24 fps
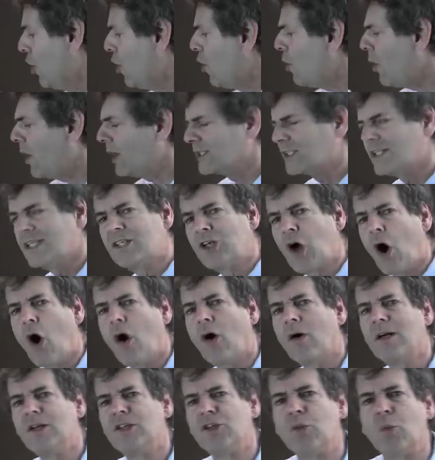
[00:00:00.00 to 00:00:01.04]
who wants this
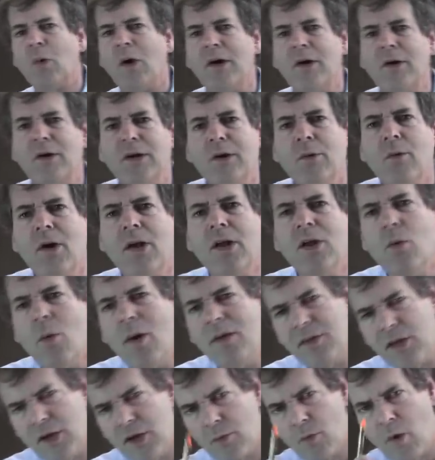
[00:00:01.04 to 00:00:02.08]
orange one? You want, you
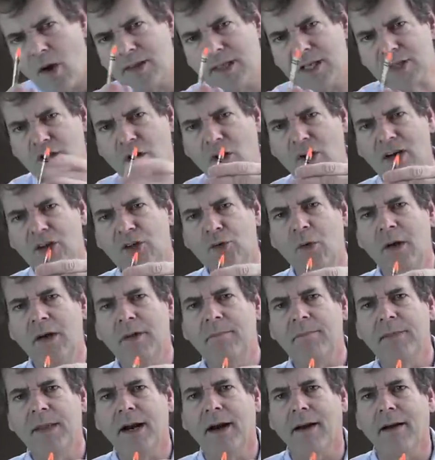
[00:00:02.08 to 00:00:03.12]
want, you want this orange one?
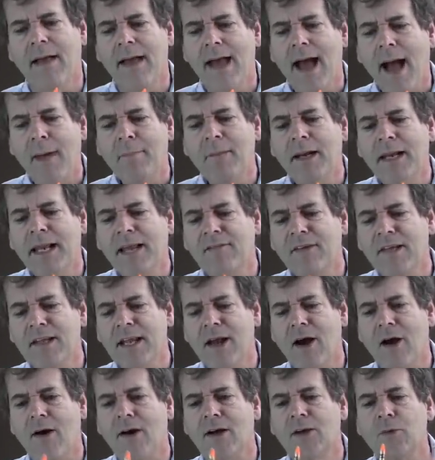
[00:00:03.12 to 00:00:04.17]
Here, I'm going to give you the
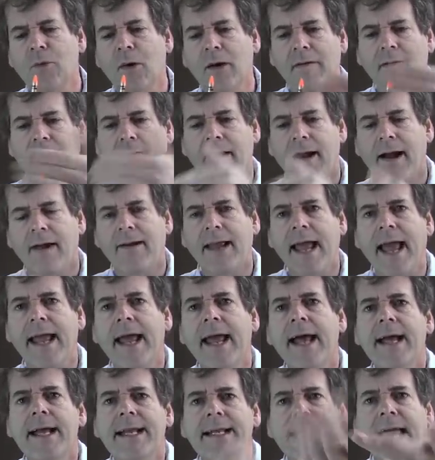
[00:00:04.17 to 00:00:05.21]
orange one. Okay,
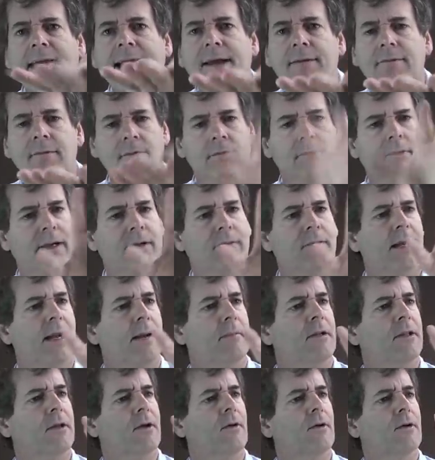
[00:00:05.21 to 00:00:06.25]
take it. Wait, what
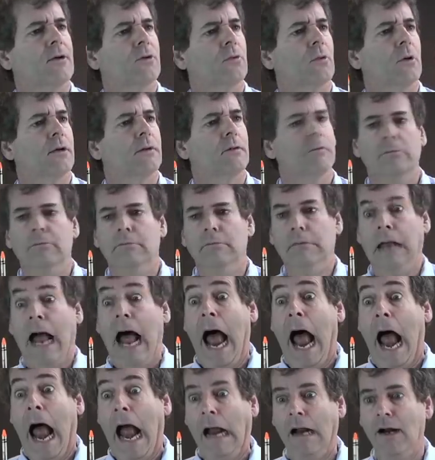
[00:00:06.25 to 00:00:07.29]
happened to the orange one? Ah,